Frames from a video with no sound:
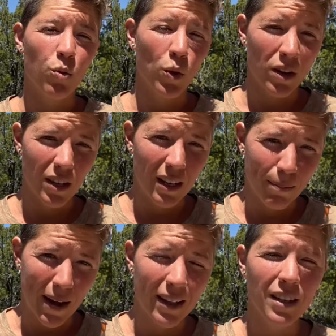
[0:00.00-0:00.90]
he
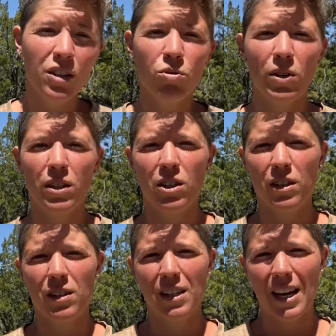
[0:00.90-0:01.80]
made these
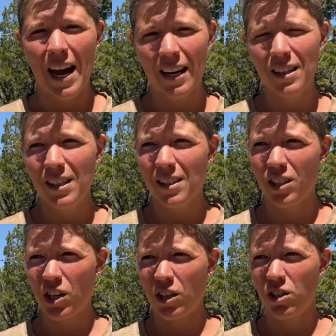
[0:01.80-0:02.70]
switches, he added these
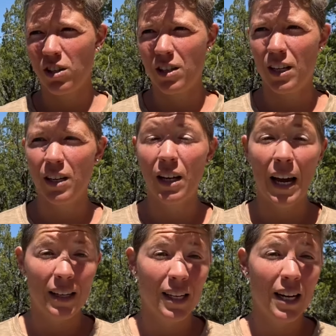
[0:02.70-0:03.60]
suggestions in, he
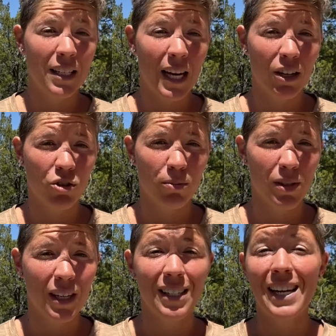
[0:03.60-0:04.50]
hasn't had a tantrum
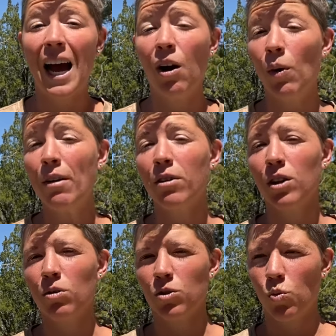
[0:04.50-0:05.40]
since. However,
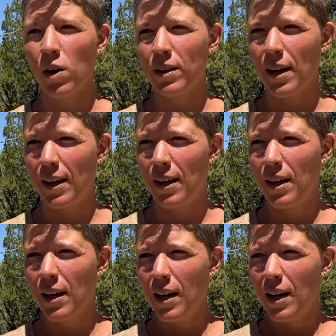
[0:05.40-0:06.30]
there was one night,
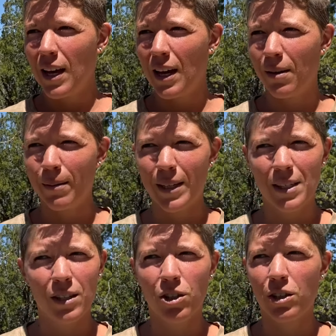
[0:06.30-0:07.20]
my
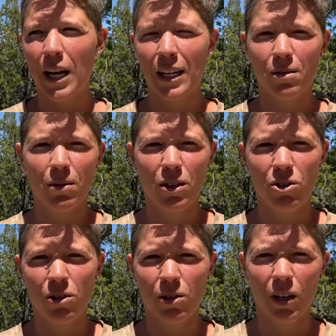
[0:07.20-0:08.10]
sister texted me and
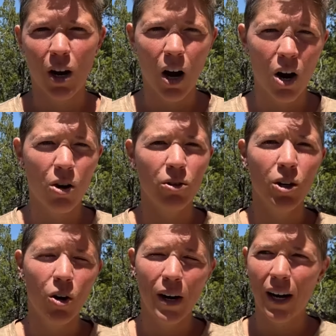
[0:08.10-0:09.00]
she's like, oh,
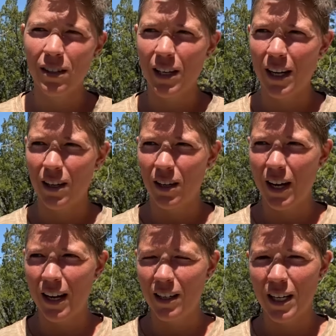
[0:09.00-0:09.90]
Johan's had
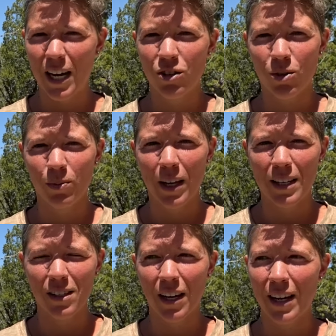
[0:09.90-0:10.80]
a tantrum
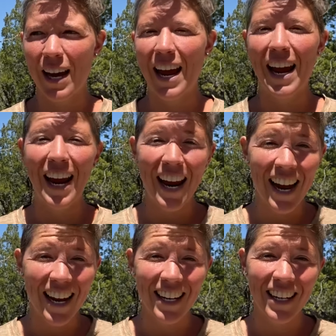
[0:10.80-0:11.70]
last night
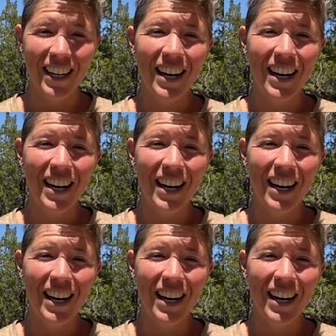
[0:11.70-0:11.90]
and